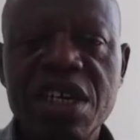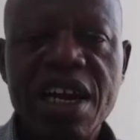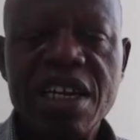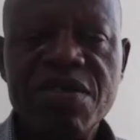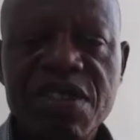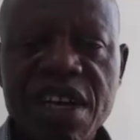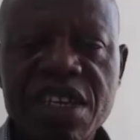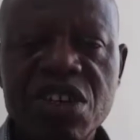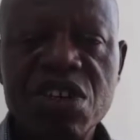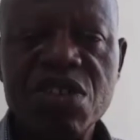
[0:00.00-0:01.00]
And if
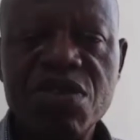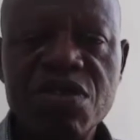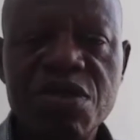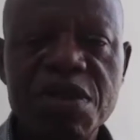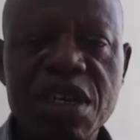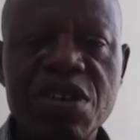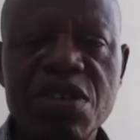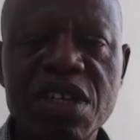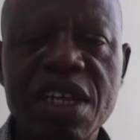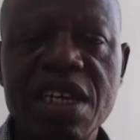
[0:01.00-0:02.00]
tax is just 50%, you
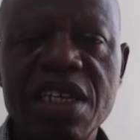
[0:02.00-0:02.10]
see